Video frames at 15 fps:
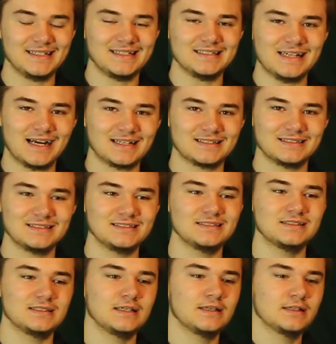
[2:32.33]

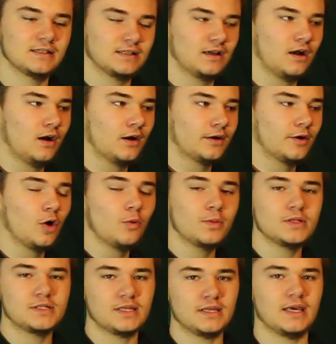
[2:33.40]
e-toxins are
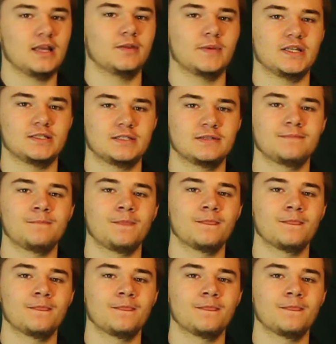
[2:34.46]
open to the elements.